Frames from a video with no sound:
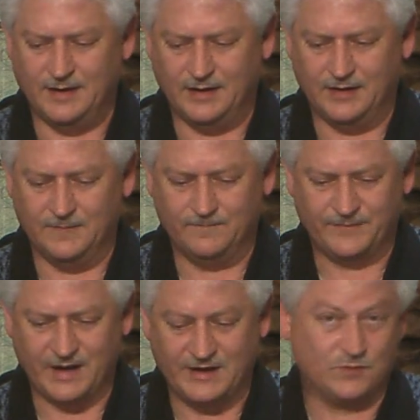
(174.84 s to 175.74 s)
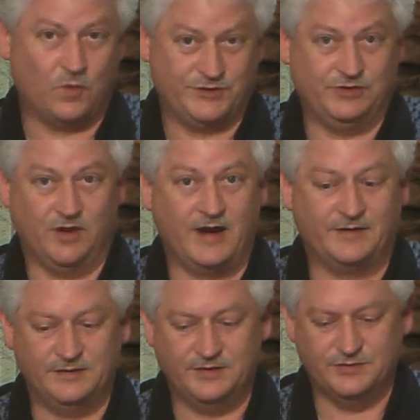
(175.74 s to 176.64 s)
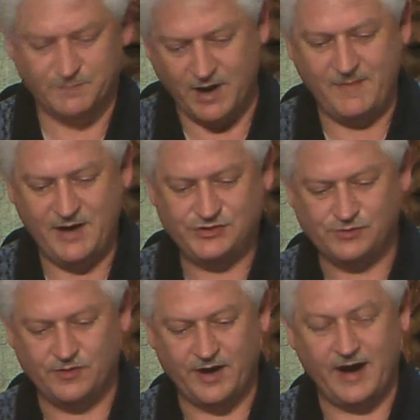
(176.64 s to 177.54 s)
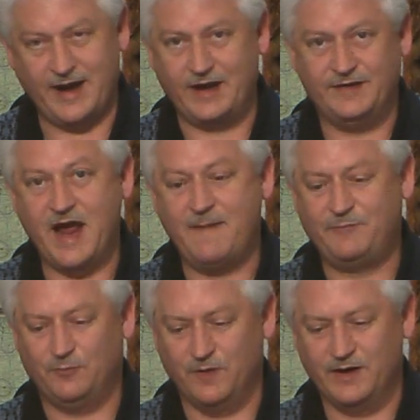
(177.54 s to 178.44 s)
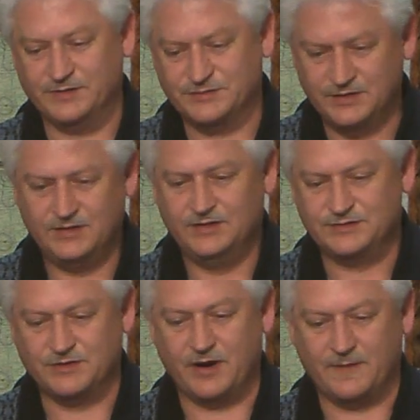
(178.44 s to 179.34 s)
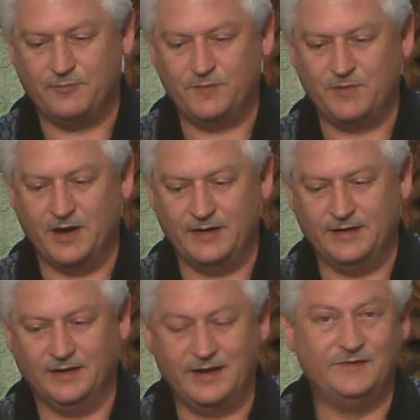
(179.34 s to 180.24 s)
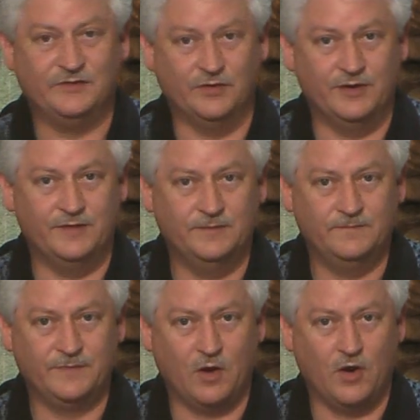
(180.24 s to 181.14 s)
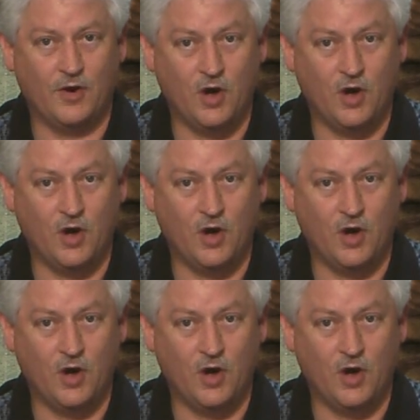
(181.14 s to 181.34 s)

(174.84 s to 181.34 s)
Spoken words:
as to what you like to use. But I made sure that I had adapter rings so I could put my lens hood on